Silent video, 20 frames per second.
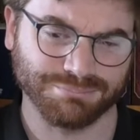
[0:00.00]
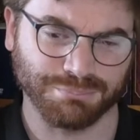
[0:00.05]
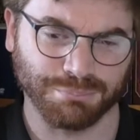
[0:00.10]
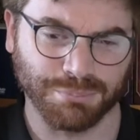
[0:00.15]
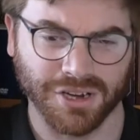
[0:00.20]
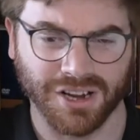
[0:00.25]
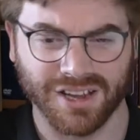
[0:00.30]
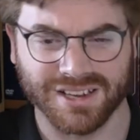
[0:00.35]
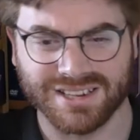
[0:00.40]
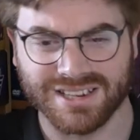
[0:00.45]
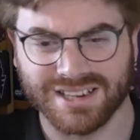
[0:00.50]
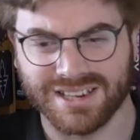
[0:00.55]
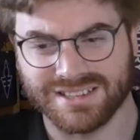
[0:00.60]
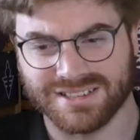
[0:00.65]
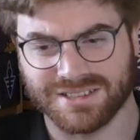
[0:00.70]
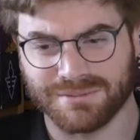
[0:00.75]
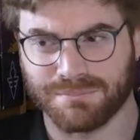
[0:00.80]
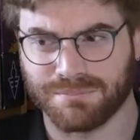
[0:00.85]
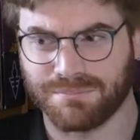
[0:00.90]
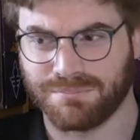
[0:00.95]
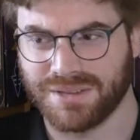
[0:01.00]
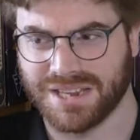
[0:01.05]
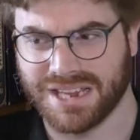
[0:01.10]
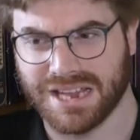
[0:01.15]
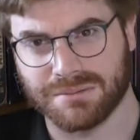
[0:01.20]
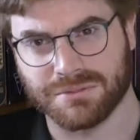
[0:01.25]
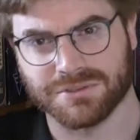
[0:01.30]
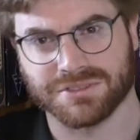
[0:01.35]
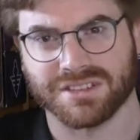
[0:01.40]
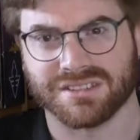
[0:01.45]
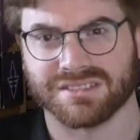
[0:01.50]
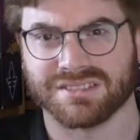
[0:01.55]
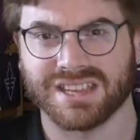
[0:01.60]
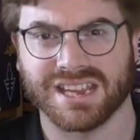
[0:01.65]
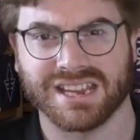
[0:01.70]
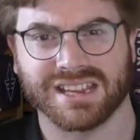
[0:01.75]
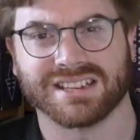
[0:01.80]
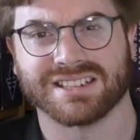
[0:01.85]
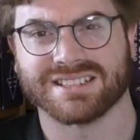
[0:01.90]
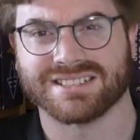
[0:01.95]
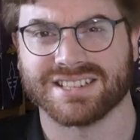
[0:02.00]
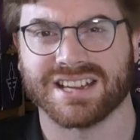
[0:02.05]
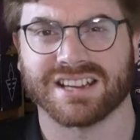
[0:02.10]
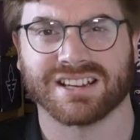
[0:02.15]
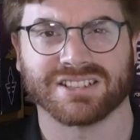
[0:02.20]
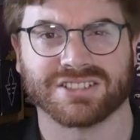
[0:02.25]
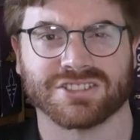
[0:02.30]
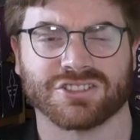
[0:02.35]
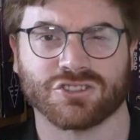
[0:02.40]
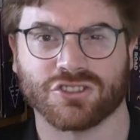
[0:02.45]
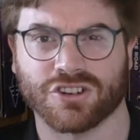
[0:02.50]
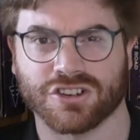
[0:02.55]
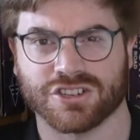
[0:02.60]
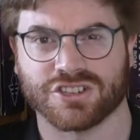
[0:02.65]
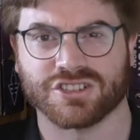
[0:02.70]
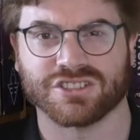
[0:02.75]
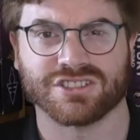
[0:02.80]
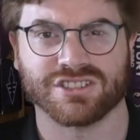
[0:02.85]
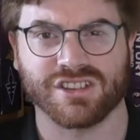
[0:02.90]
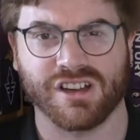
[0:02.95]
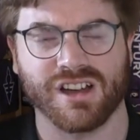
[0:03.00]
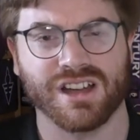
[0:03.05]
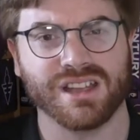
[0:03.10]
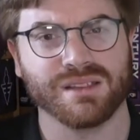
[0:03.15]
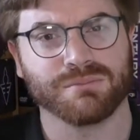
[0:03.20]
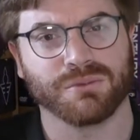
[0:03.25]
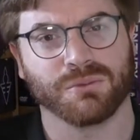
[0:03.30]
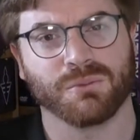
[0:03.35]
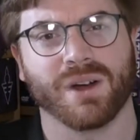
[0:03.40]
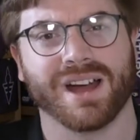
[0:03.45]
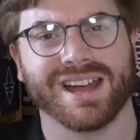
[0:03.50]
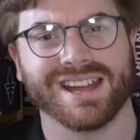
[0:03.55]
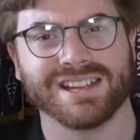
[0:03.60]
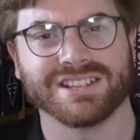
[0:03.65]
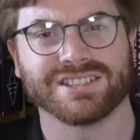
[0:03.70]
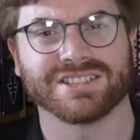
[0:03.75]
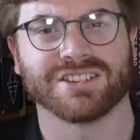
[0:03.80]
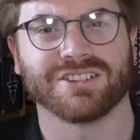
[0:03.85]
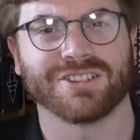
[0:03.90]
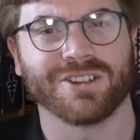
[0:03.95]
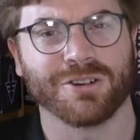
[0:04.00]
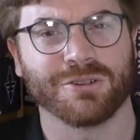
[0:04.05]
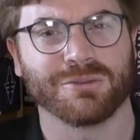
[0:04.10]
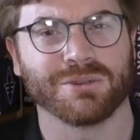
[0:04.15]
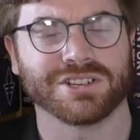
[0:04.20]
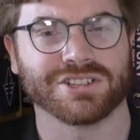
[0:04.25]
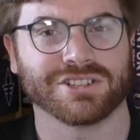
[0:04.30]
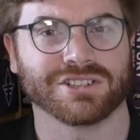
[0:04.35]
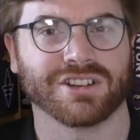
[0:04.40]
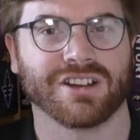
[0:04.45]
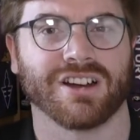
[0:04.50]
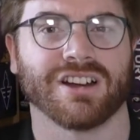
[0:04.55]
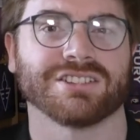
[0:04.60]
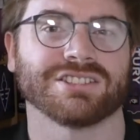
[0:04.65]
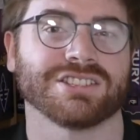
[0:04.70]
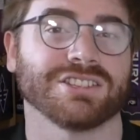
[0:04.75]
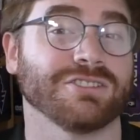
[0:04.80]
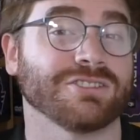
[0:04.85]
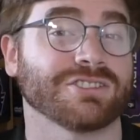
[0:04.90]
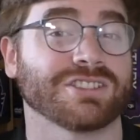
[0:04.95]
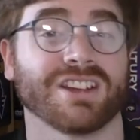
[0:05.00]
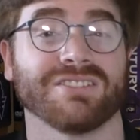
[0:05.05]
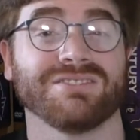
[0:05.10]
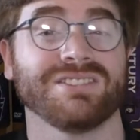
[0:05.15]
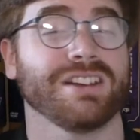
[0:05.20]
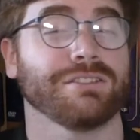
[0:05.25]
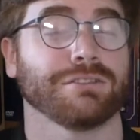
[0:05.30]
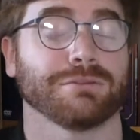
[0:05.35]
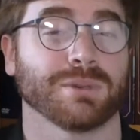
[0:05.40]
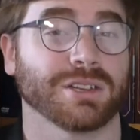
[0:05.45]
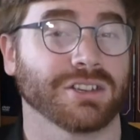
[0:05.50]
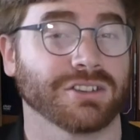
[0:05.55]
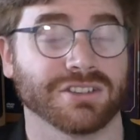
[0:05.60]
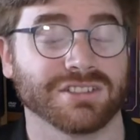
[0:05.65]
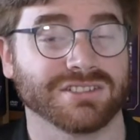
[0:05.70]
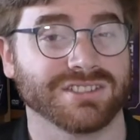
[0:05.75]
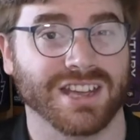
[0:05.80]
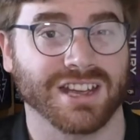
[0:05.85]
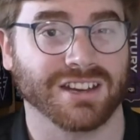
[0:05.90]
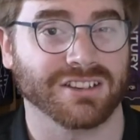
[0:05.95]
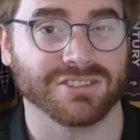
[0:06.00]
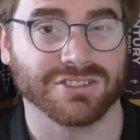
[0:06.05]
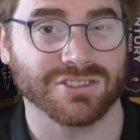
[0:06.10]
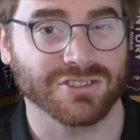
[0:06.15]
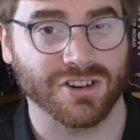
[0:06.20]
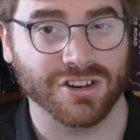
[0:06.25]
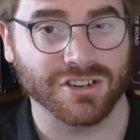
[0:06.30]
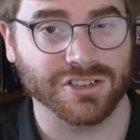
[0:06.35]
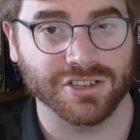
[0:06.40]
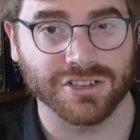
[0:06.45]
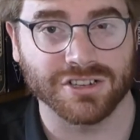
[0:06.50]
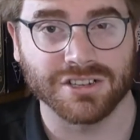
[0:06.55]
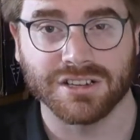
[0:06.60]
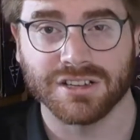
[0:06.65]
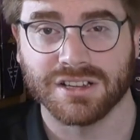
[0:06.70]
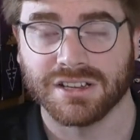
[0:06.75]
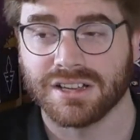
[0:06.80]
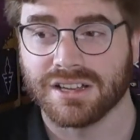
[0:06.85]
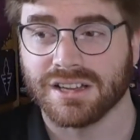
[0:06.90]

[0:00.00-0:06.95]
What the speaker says: But I need to be able to think in a deck construction type way to know which card to use, and I've never been good at deck construction.